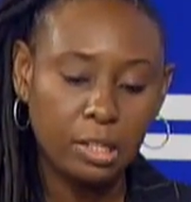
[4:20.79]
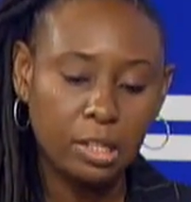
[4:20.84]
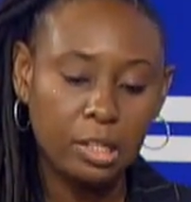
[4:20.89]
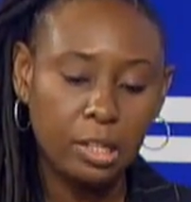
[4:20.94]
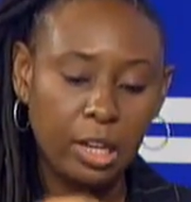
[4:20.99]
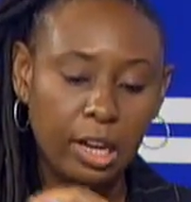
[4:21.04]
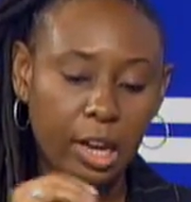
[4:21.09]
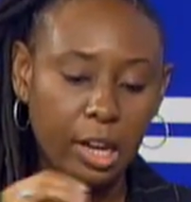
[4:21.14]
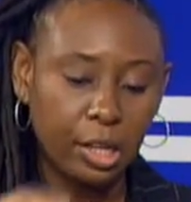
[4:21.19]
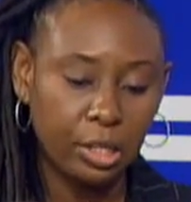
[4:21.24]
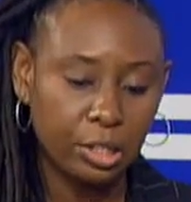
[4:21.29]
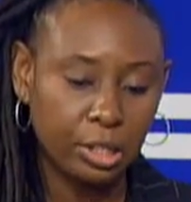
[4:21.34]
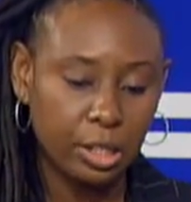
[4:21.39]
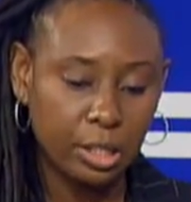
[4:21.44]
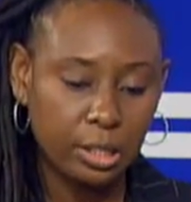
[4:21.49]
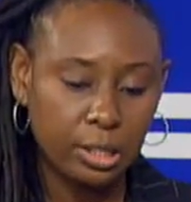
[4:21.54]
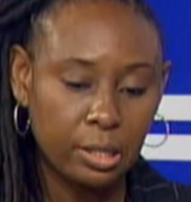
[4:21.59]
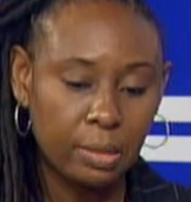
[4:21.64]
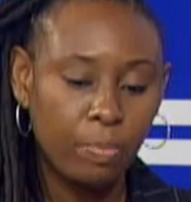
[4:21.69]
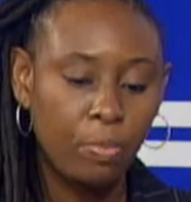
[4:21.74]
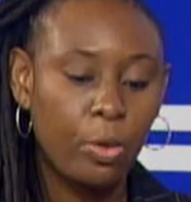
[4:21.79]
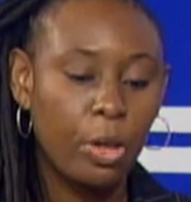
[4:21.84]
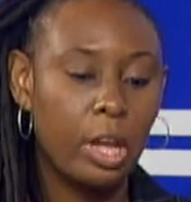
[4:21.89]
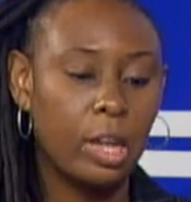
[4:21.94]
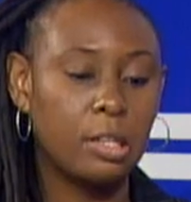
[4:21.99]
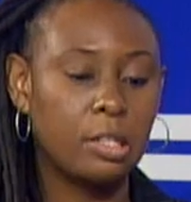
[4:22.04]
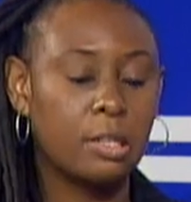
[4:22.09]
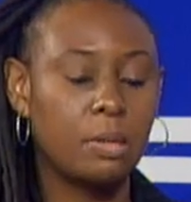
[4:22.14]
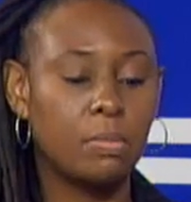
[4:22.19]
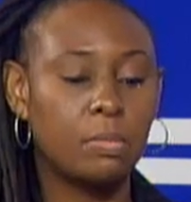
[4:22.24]
agent, in
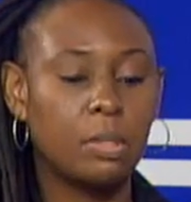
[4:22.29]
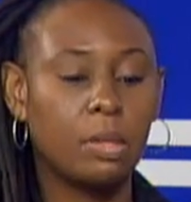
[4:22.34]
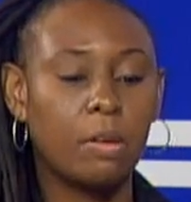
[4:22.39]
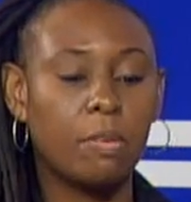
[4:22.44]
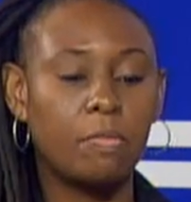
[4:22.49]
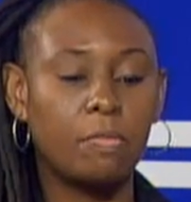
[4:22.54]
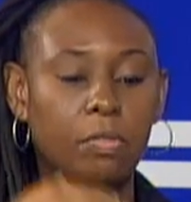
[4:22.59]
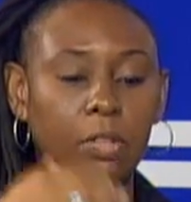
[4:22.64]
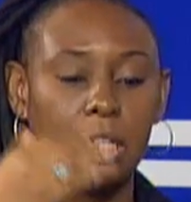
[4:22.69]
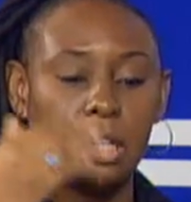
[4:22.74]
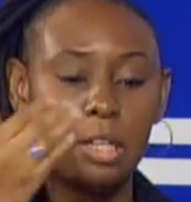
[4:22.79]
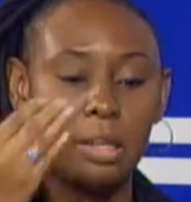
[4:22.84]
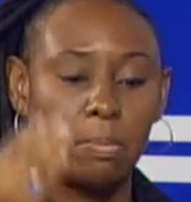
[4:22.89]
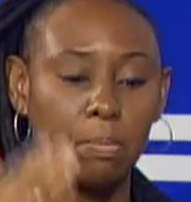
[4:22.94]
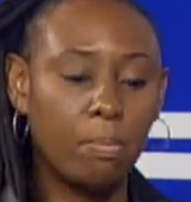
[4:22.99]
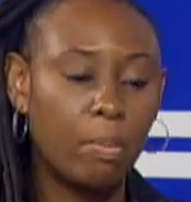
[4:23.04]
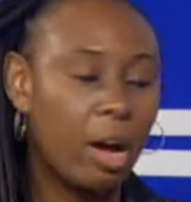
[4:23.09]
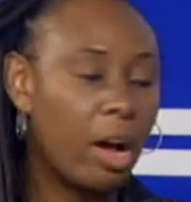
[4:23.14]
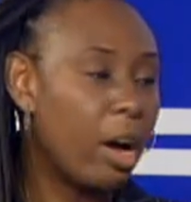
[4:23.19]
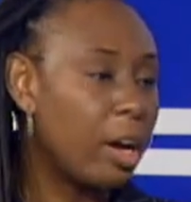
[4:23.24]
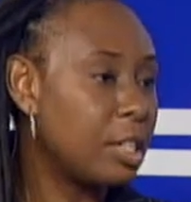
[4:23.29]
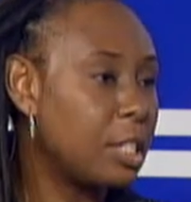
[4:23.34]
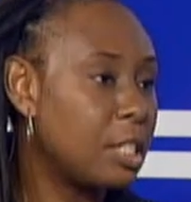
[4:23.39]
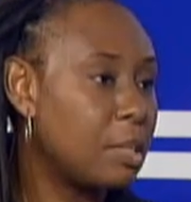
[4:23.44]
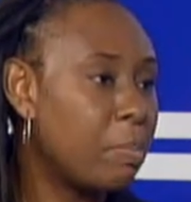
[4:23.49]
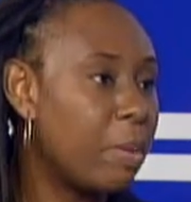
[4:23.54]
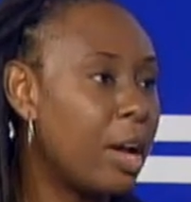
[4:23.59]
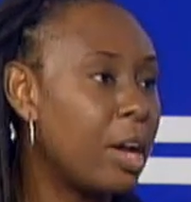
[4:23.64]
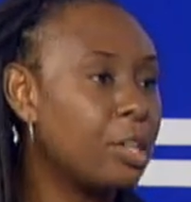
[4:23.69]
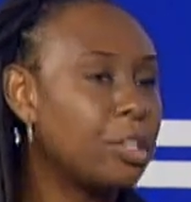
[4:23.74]
terms of the artist
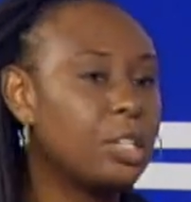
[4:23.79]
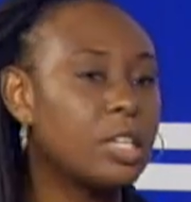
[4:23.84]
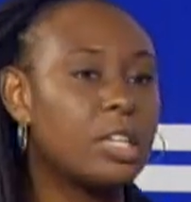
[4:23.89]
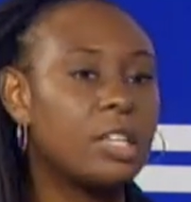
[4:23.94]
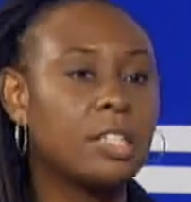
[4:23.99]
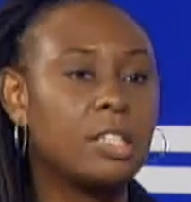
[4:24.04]
managers,